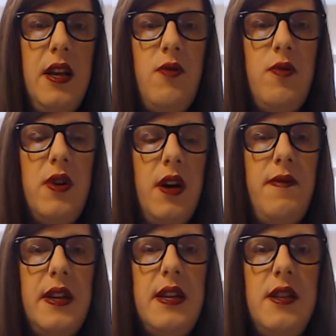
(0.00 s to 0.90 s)
we're
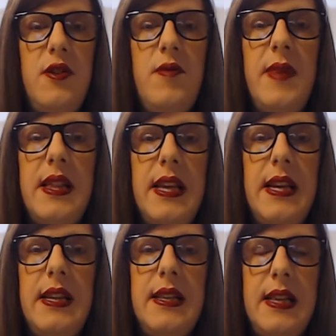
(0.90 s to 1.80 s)
often consuming
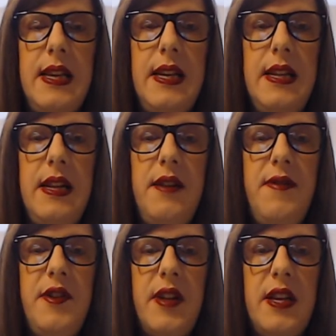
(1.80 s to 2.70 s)
things in an
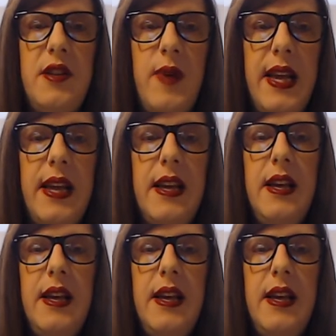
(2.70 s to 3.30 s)
individualized way.